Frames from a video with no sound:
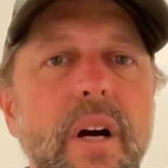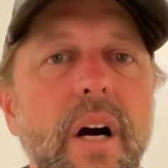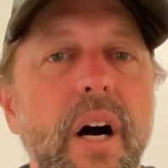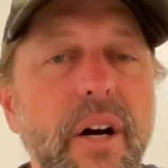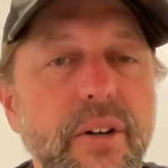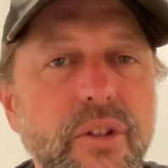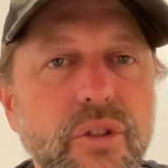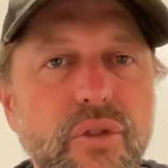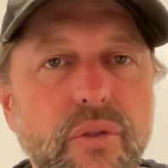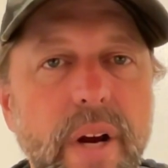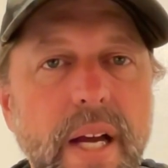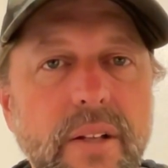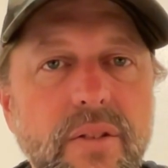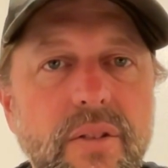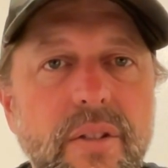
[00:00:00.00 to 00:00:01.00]

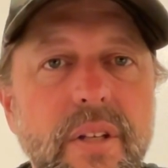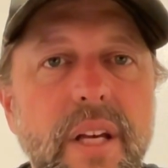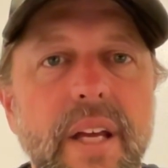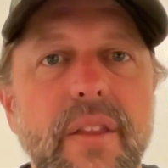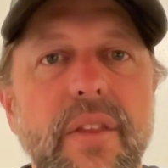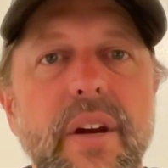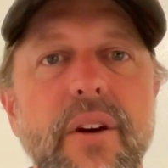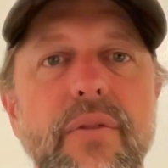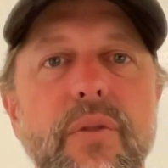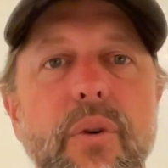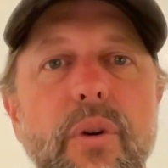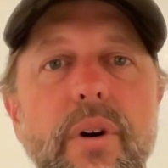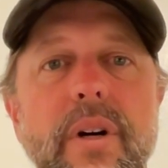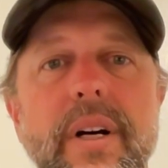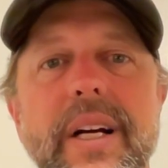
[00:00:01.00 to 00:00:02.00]
understressed, and
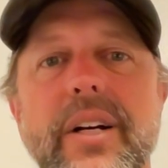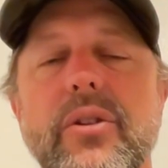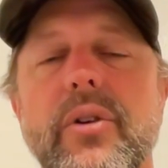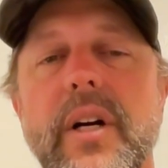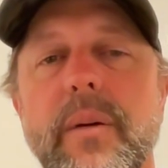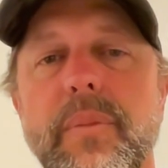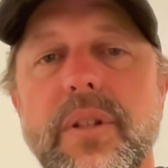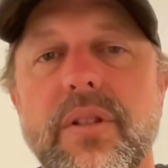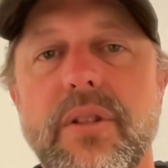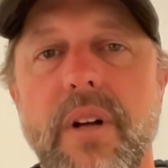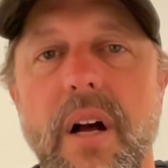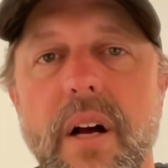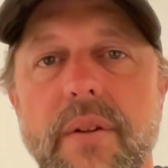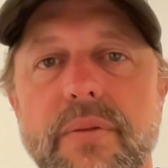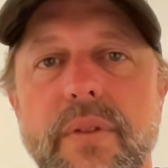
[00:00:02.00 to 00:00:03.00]
therefore incredibly
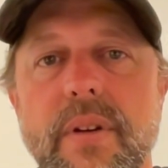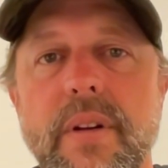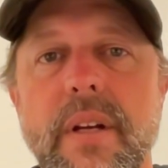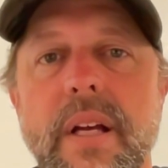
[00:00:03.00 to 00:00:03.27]
soft.